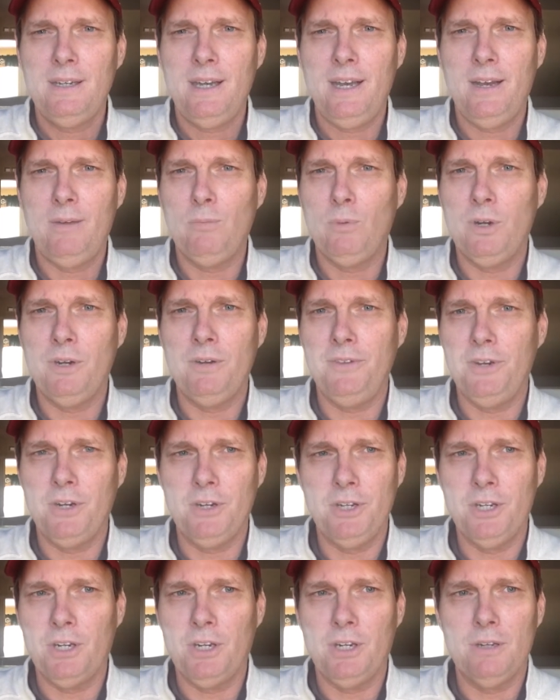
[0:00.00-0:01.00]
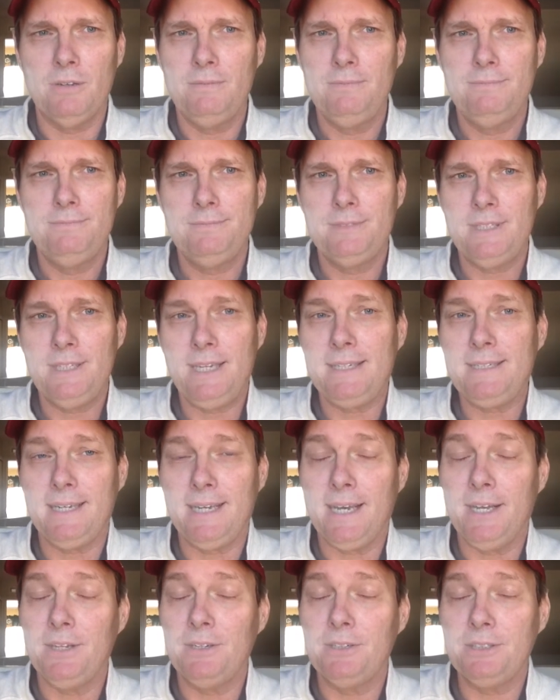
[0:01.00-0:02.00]
at one of their little
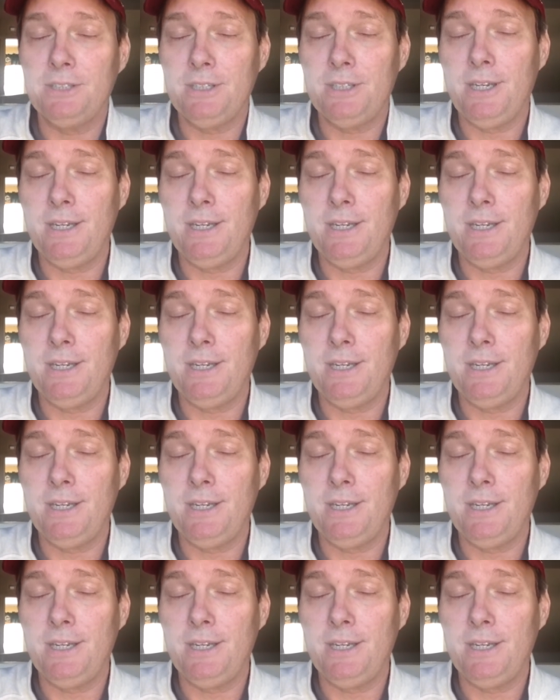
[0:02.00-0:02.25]
get-togethers that